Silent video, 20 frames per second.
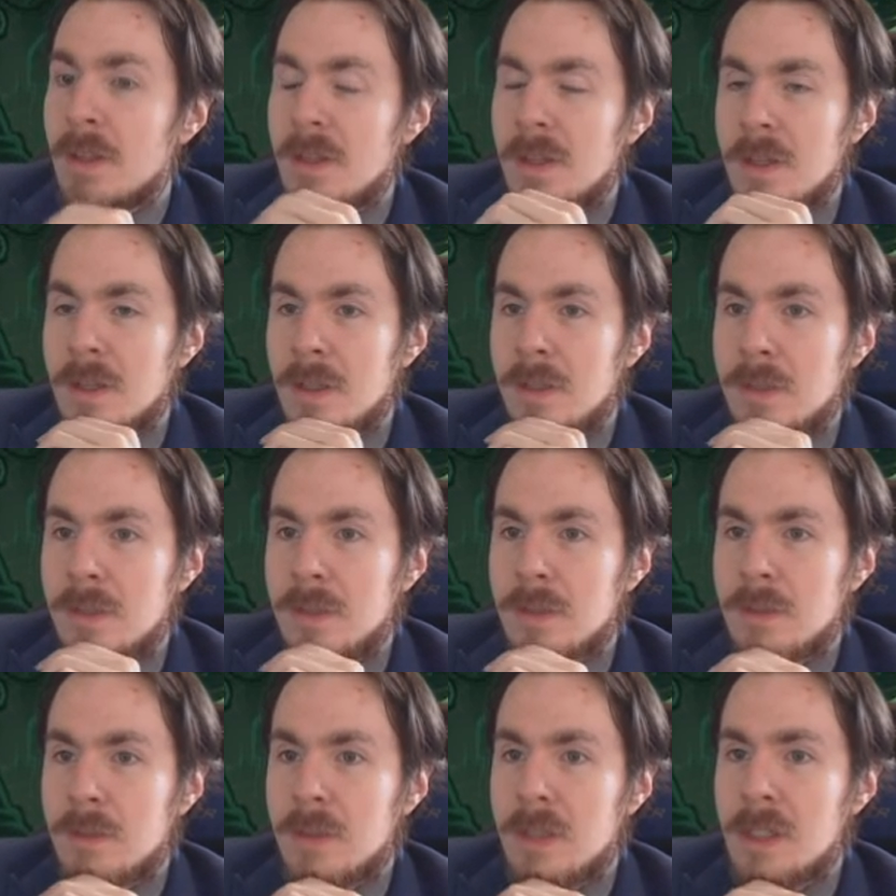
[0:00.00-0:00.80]

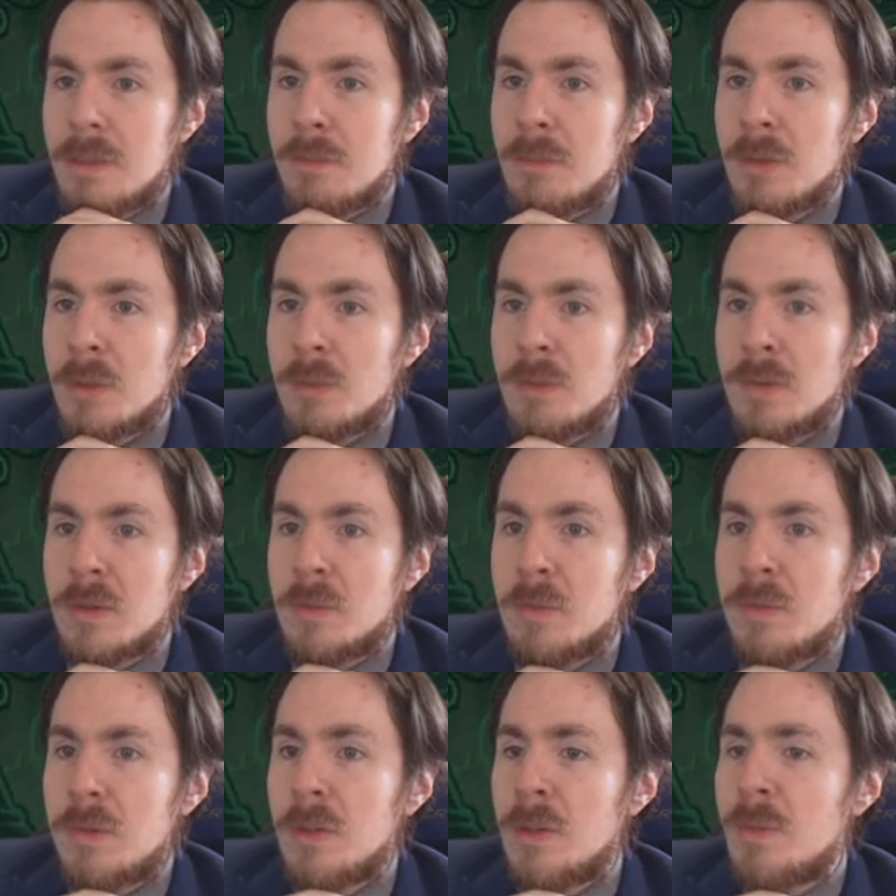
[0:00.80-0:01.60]
Alright, bloop
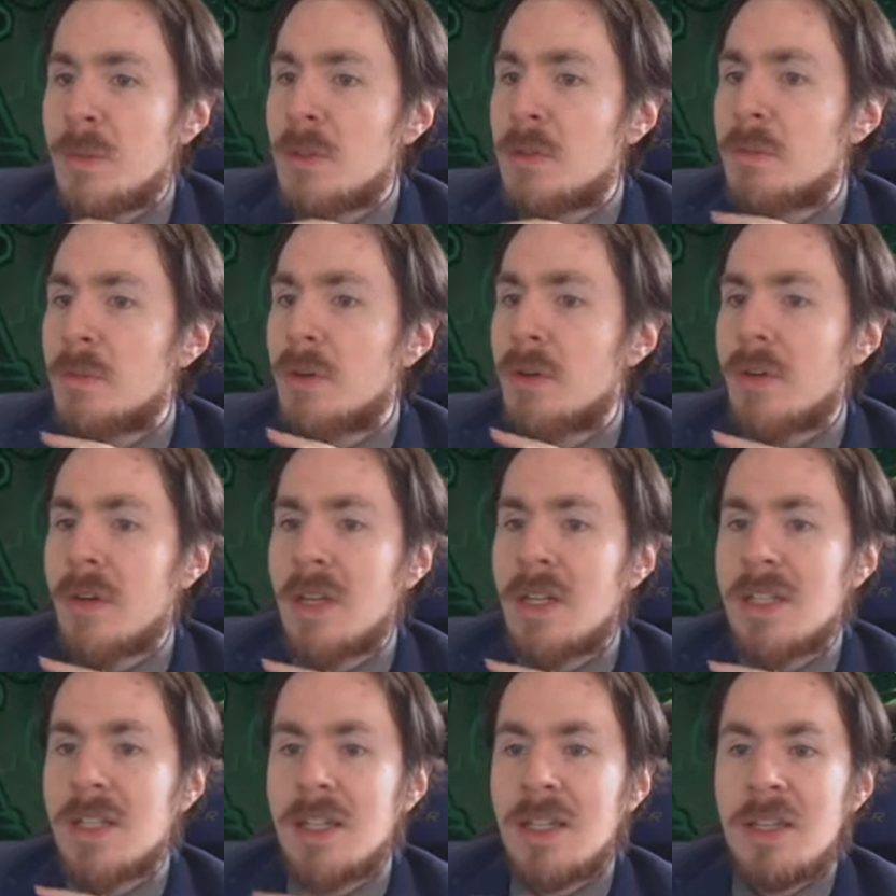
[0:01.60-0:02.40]
bloop bloop.
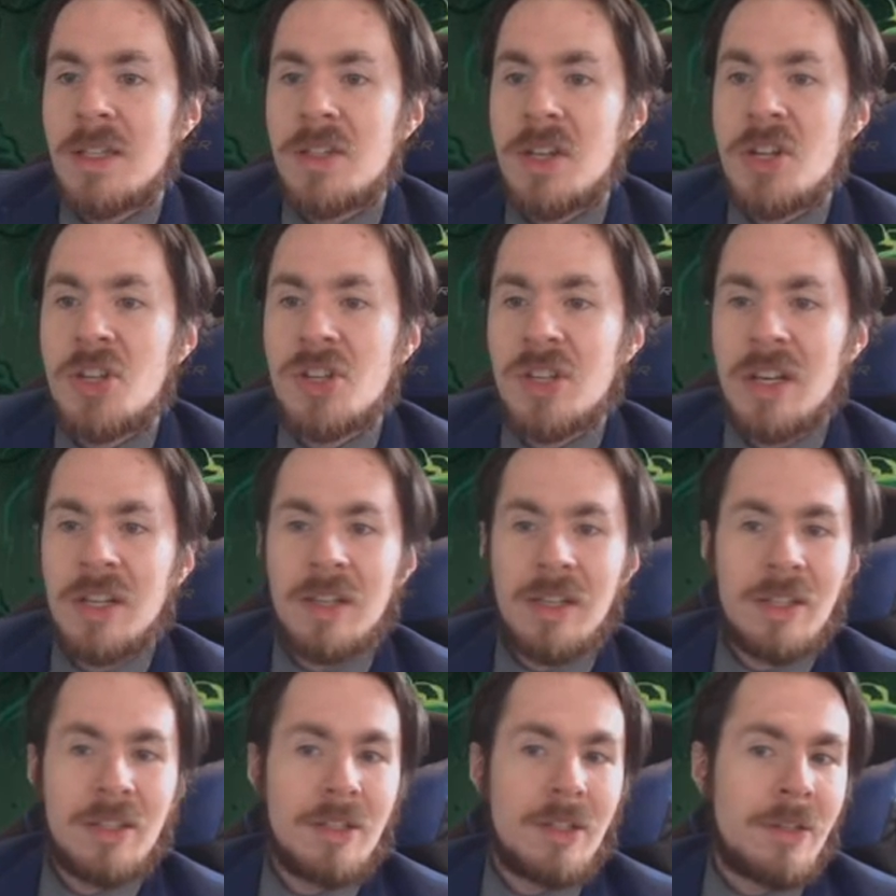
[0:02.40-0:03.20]
Umori says each
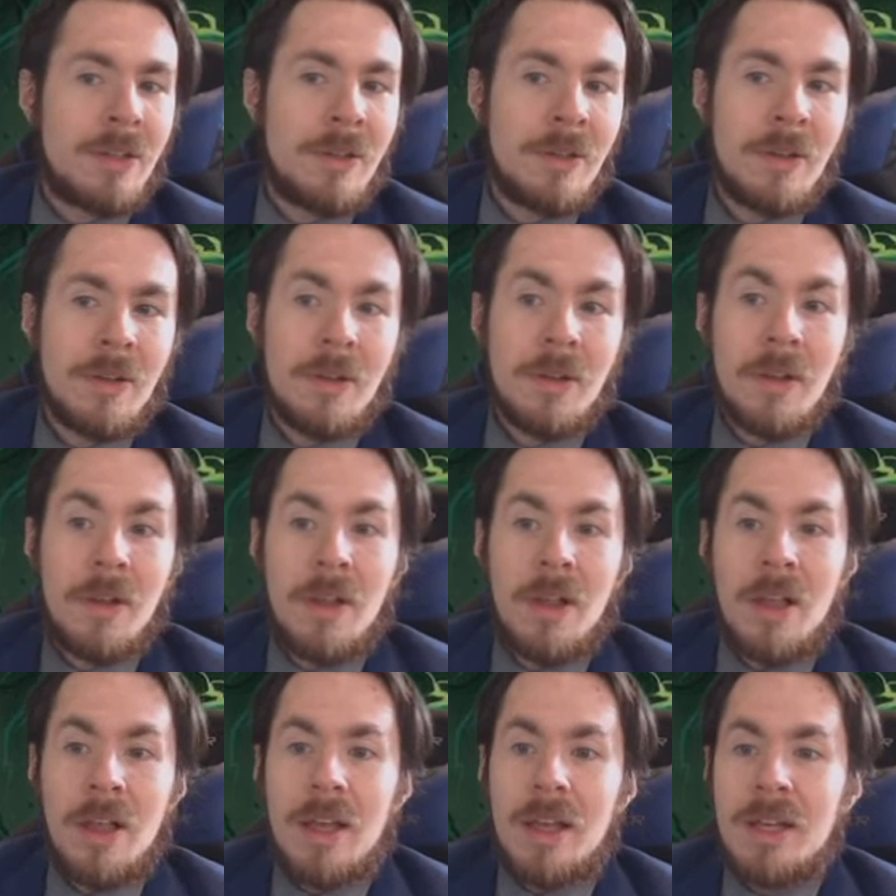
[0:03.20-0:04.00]
non-land card
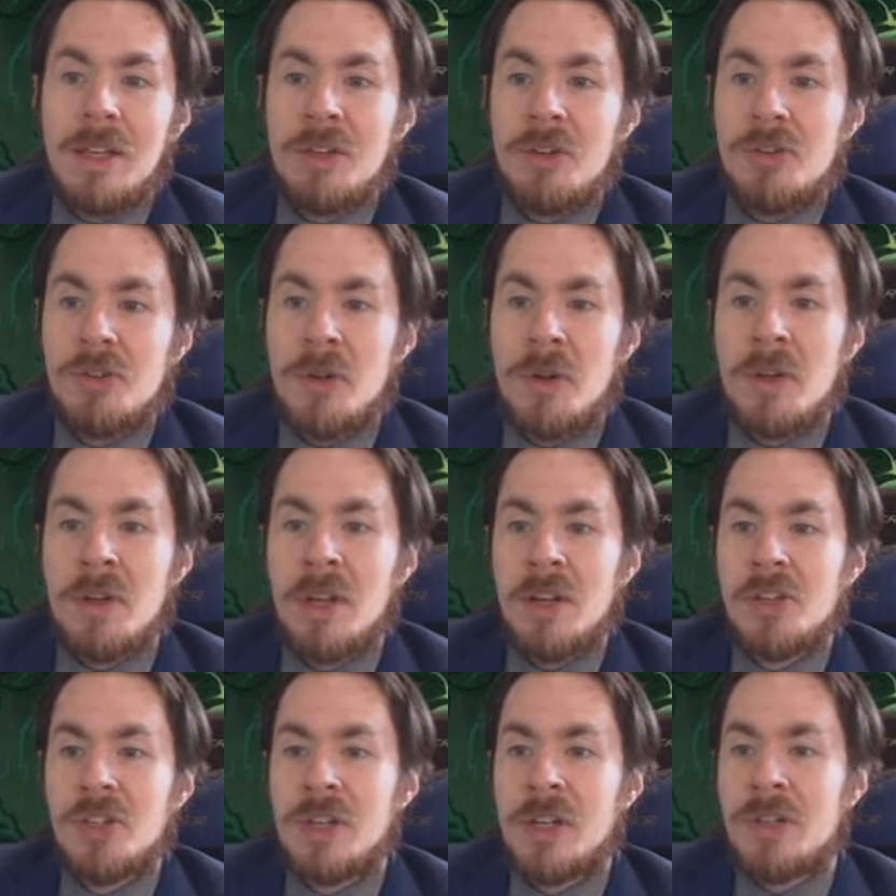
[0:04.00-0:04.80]
in your starting
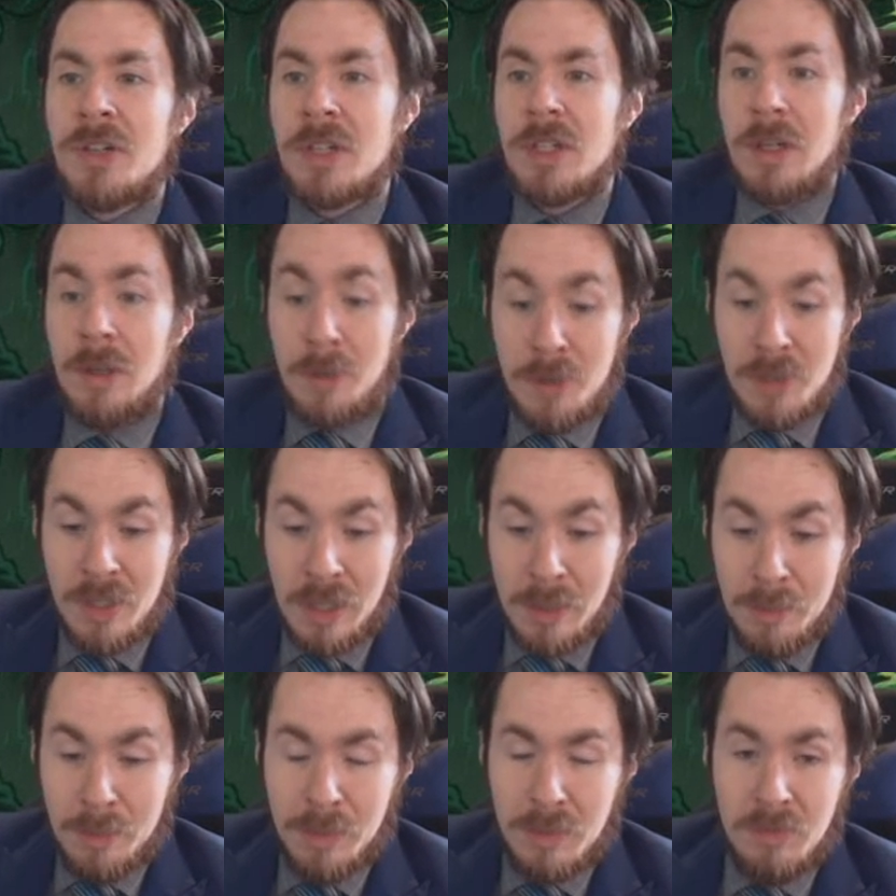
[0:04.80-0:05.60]
deck shares a card
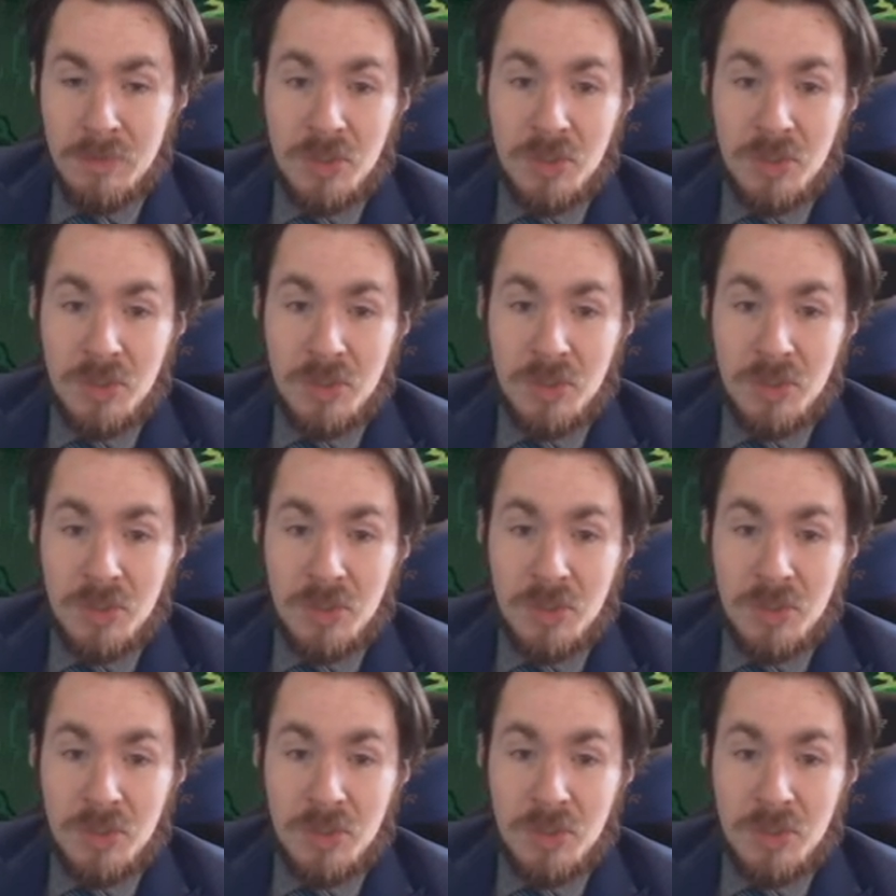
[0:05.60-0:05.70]
type.